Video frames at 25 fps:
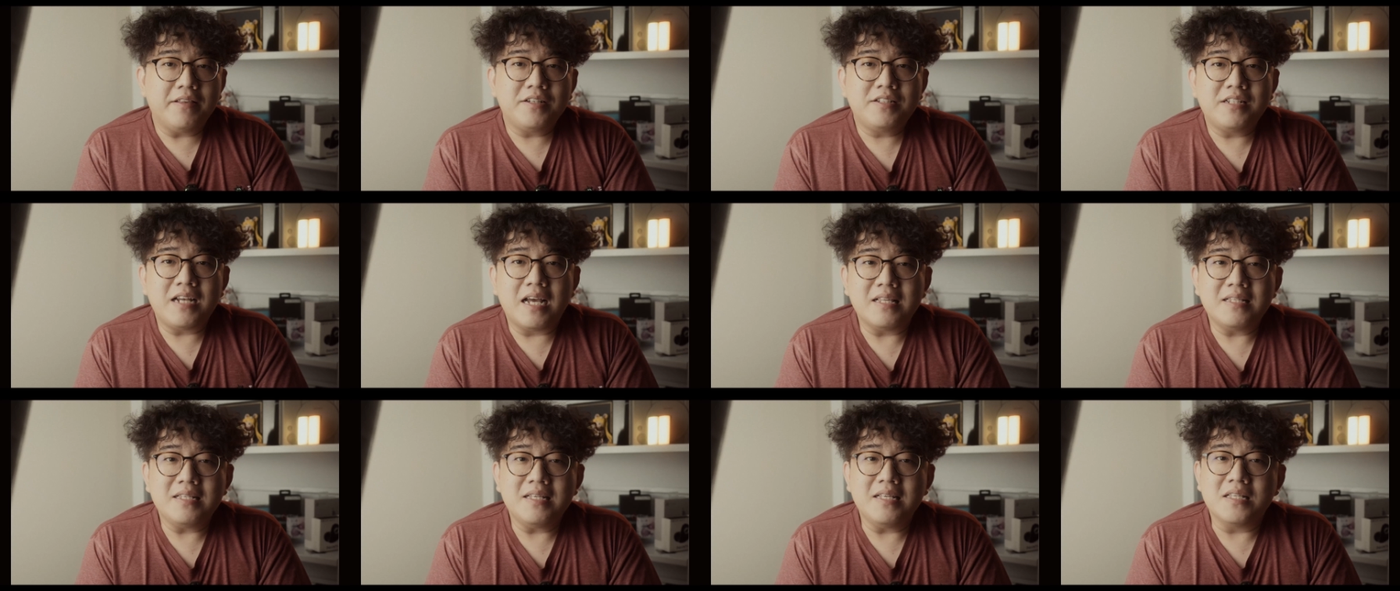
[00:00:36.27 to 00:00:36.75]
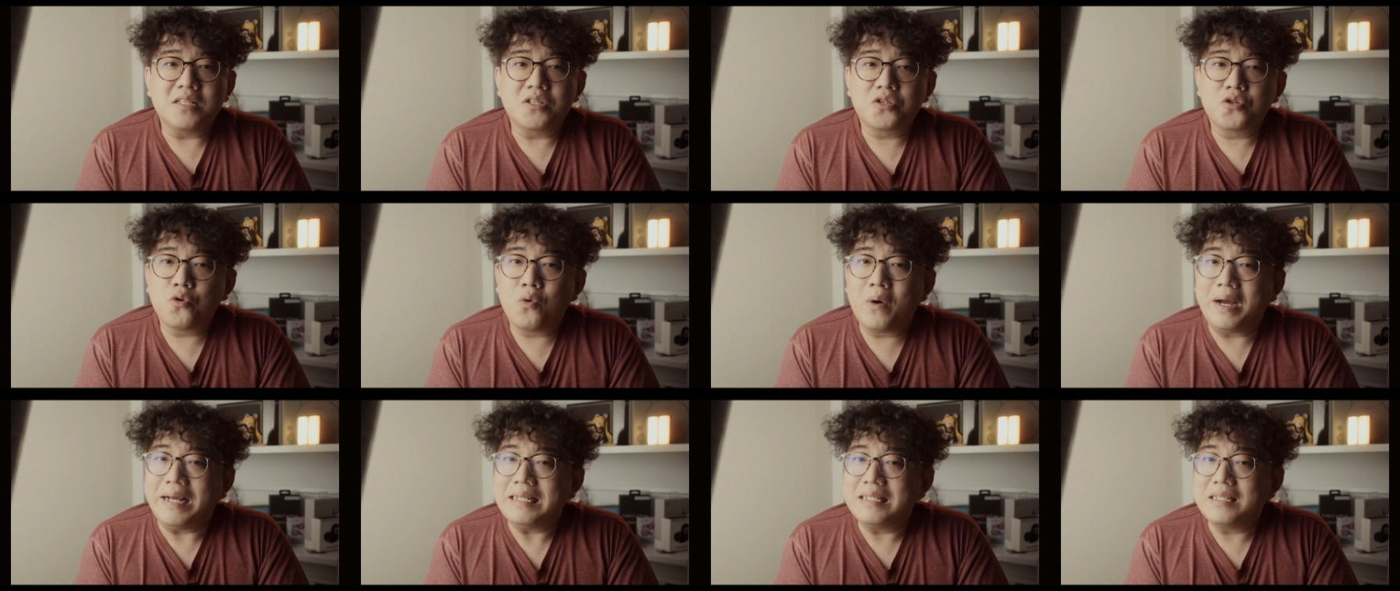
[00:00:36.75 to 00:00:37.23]
the chassis is
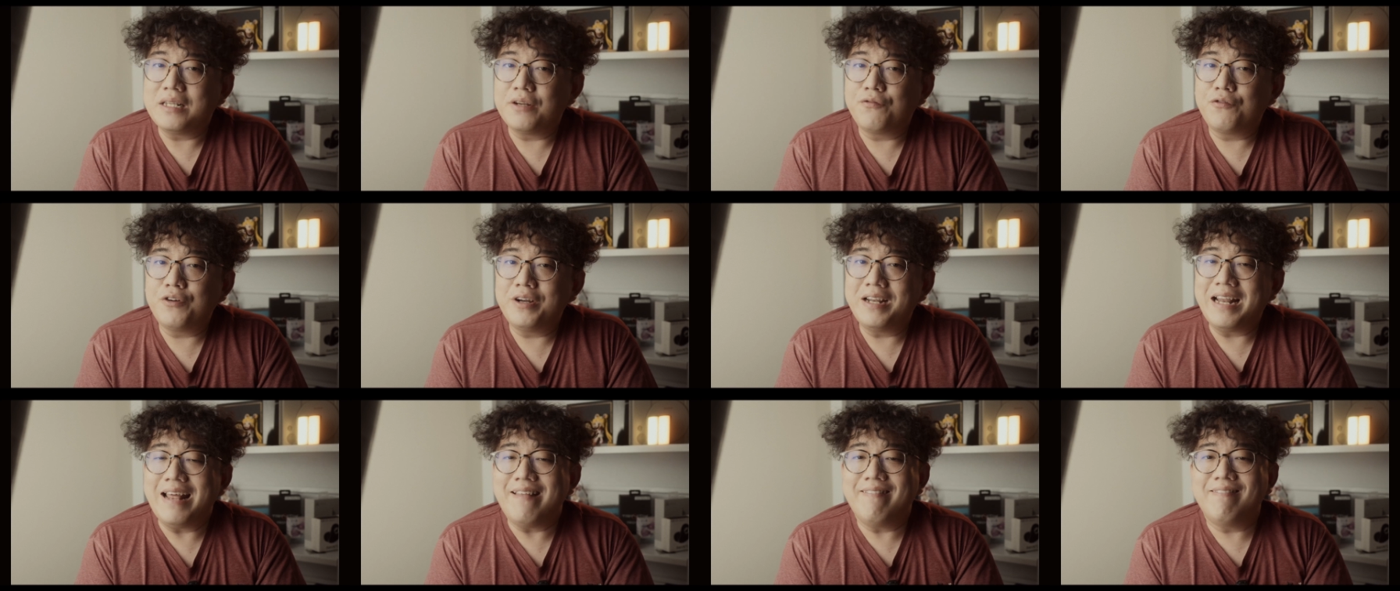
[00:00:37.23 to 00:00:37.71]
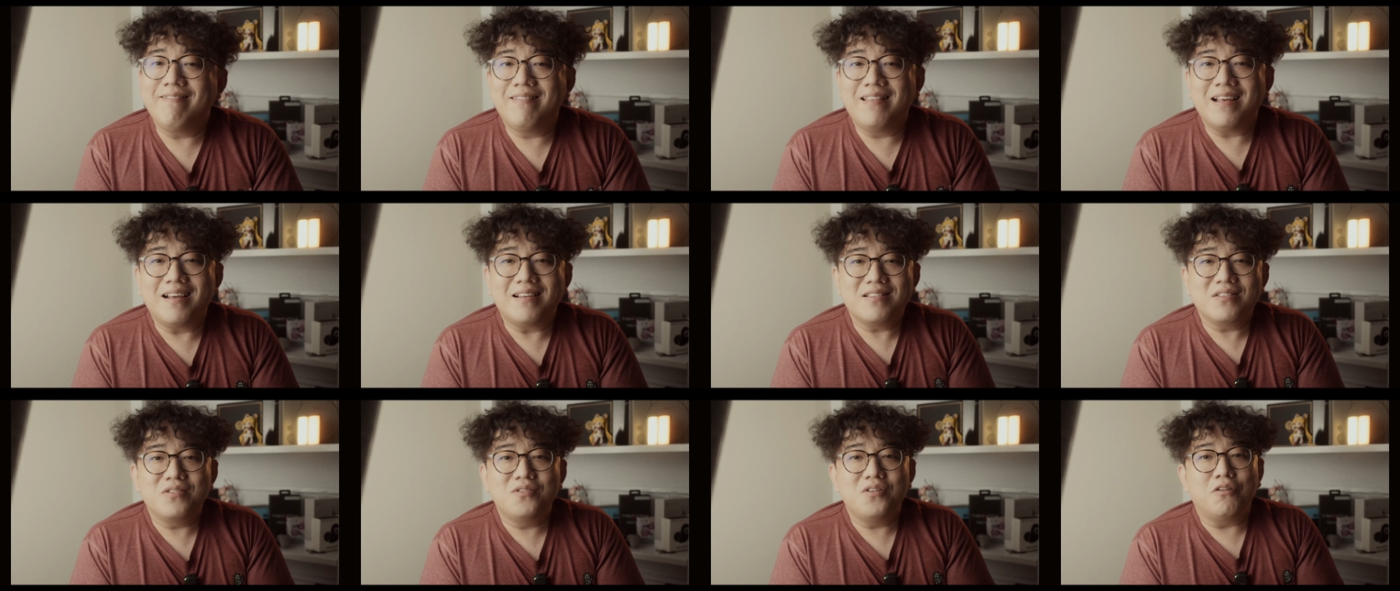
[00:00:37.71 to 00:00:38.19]
quite different and
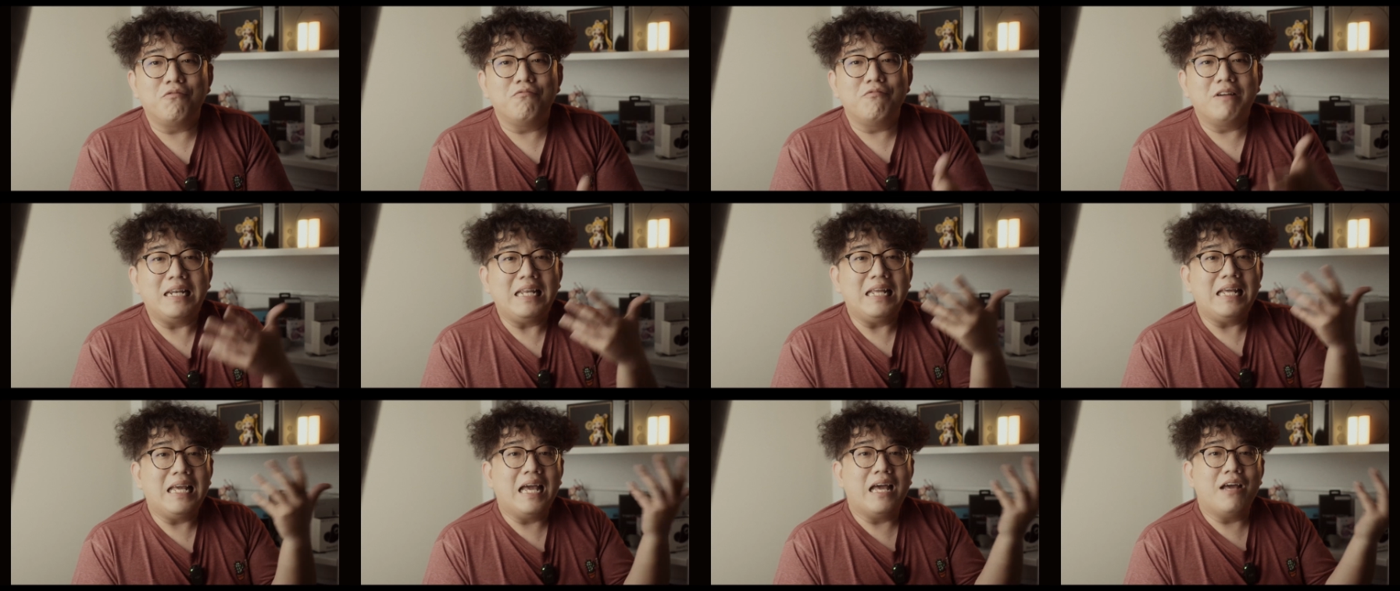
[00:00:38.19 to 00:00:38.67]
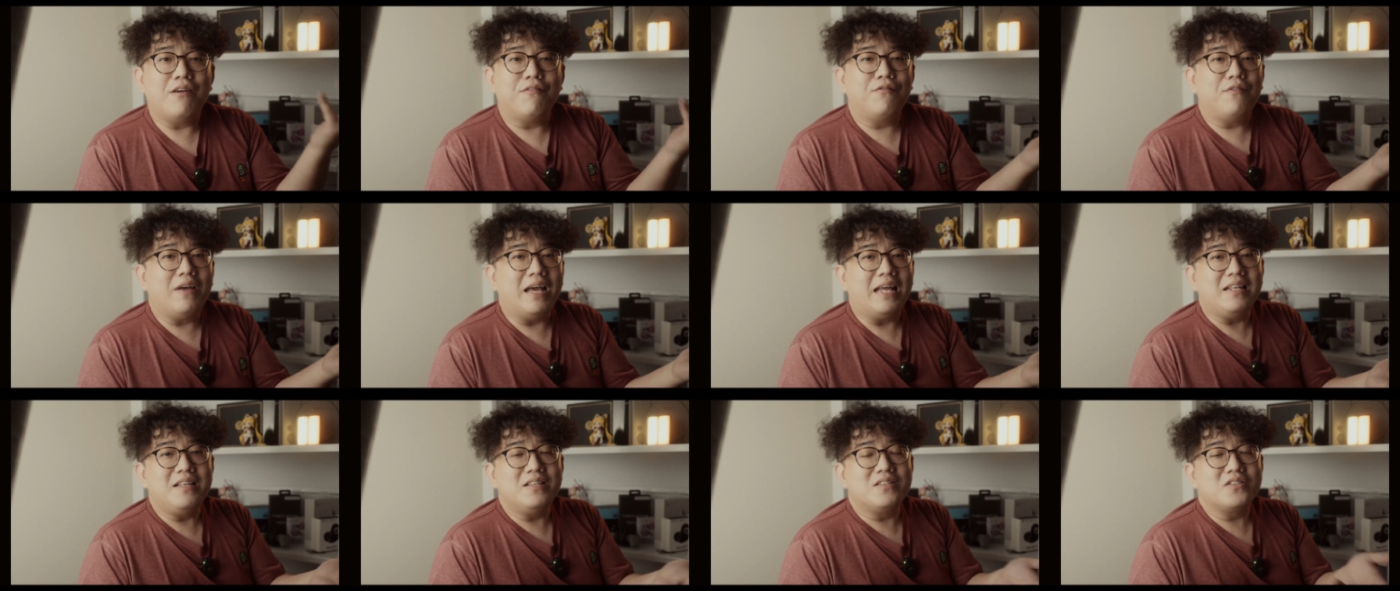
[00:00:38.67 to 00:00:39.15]
does not really have
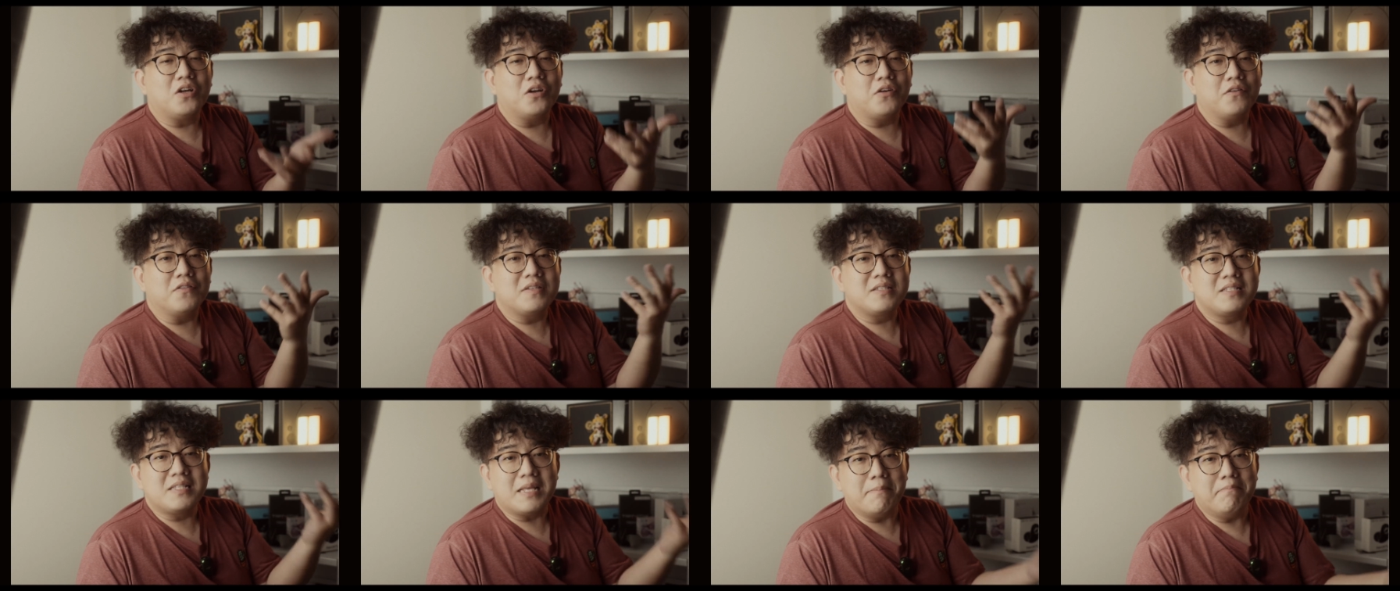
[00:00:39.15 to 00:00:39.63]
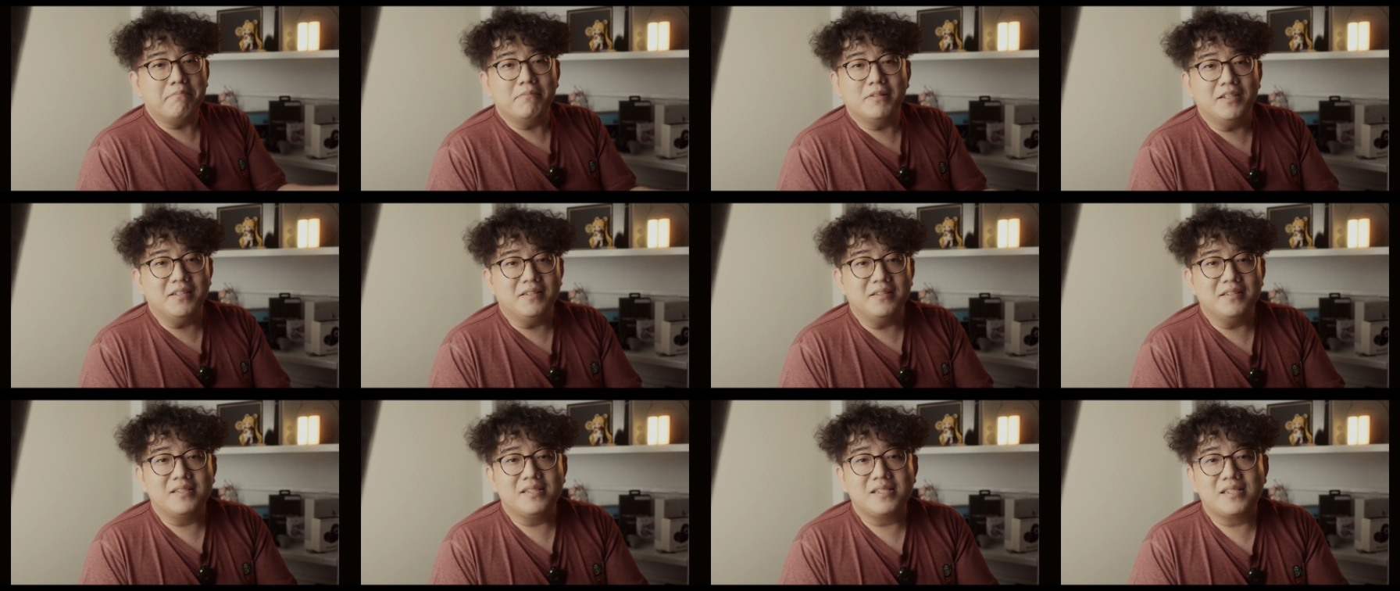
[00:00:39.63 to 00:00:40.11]
any sort of
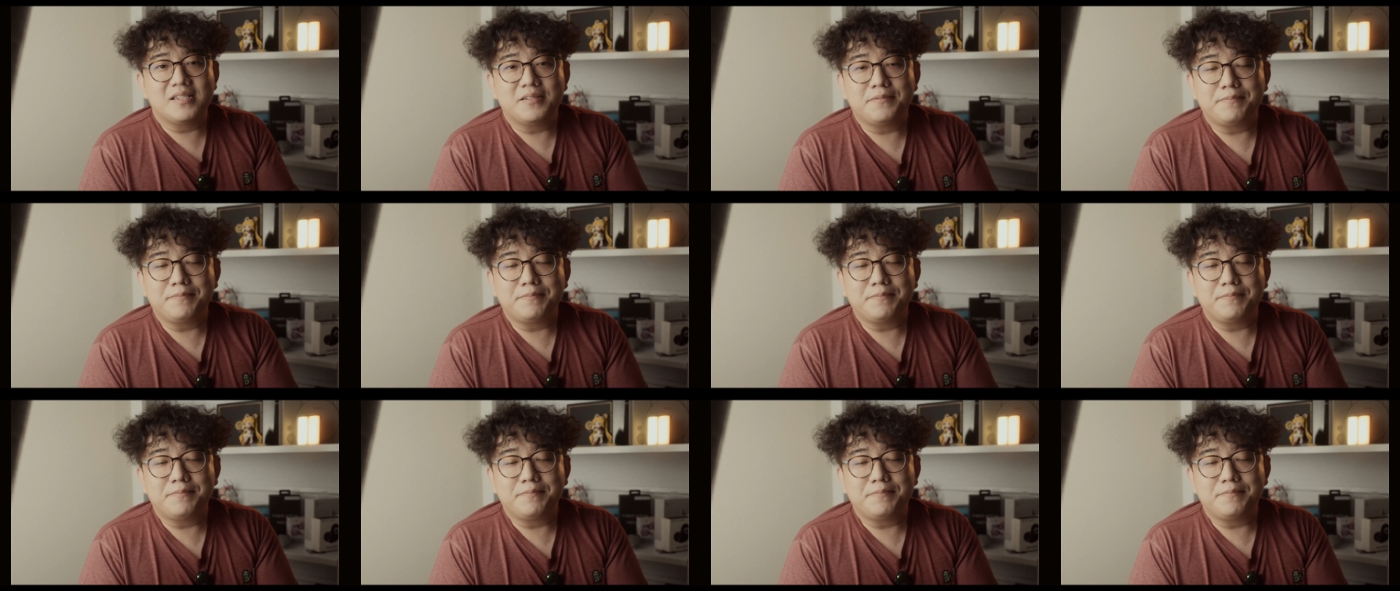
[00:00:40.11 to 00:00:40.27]
semblance.